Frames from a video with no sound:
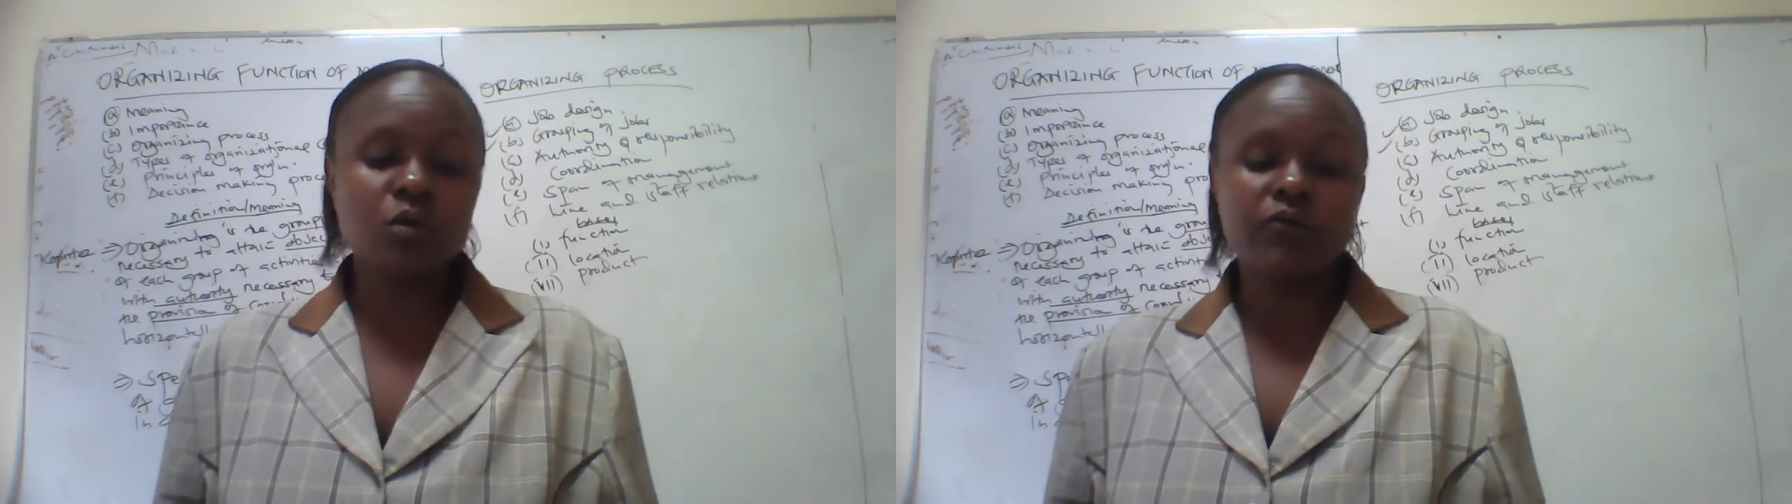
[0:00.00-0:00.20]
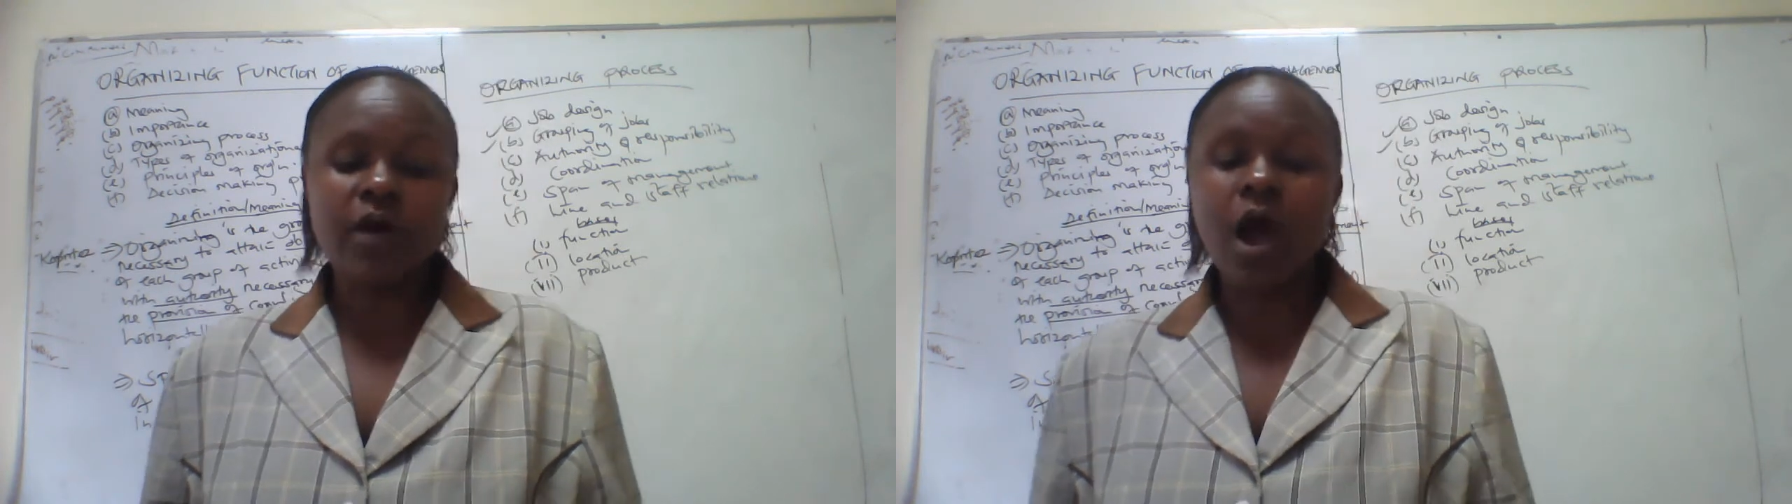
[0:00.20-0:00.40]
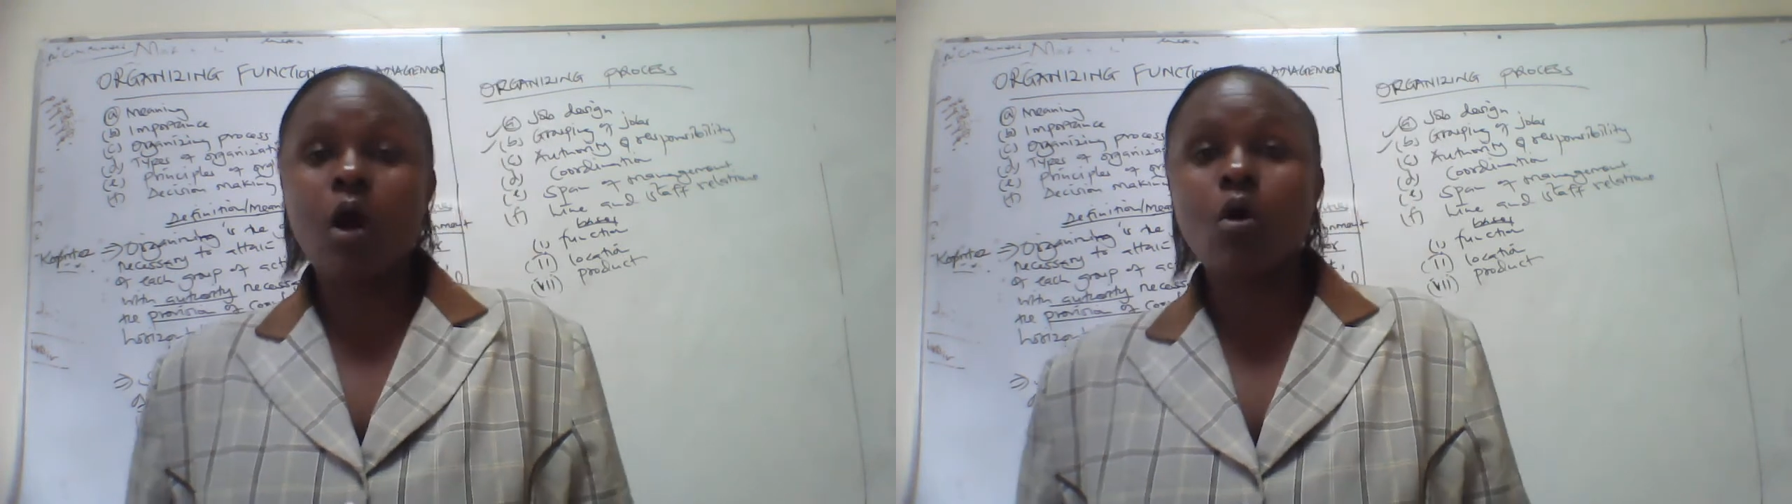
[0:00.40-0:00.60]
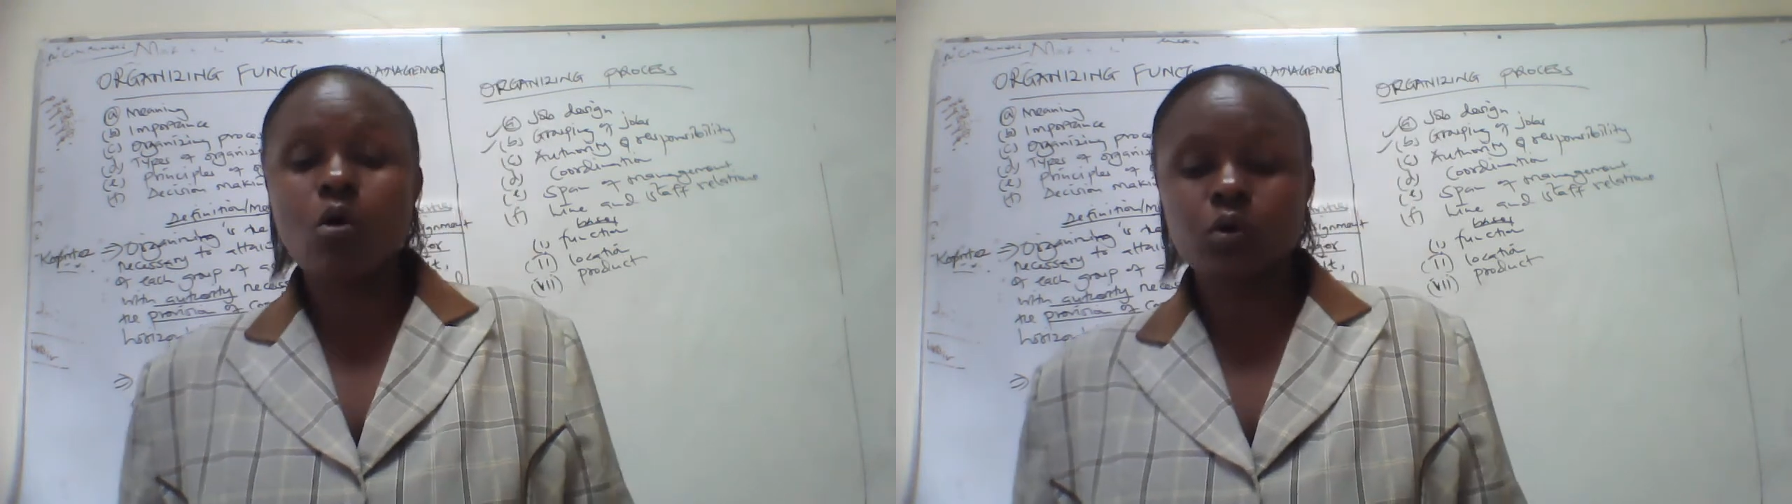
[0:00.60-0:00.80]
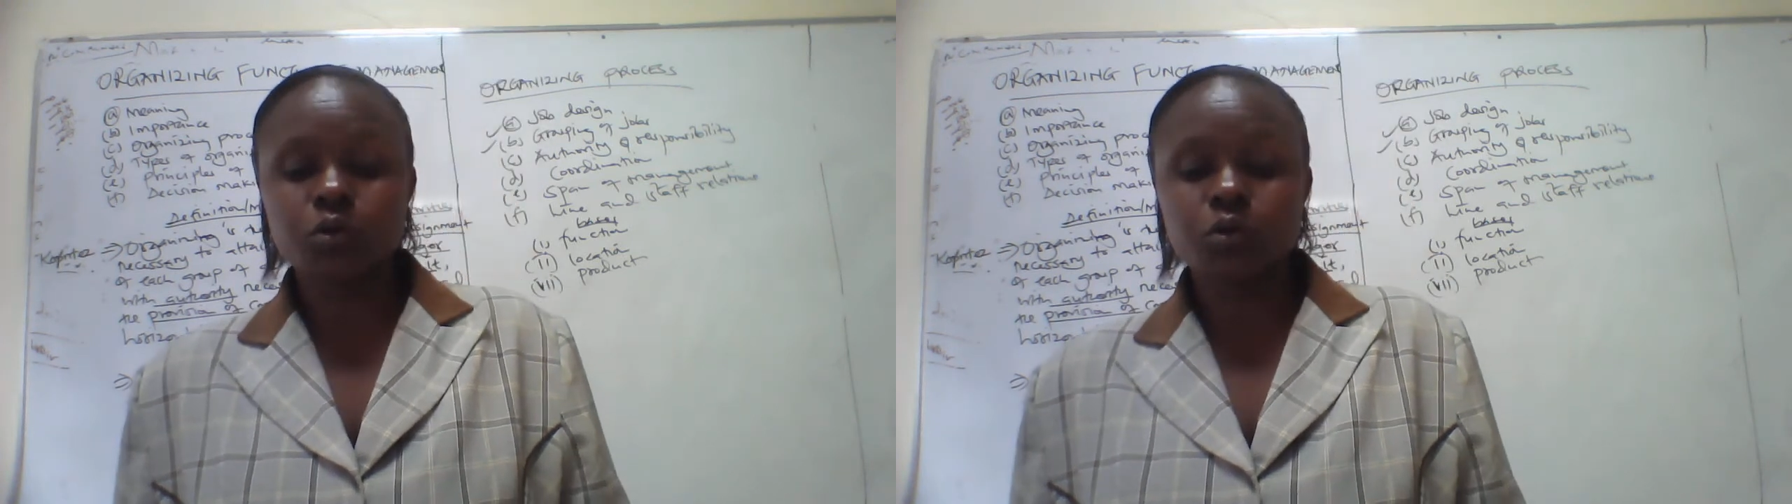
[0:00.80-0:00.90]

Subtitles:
of how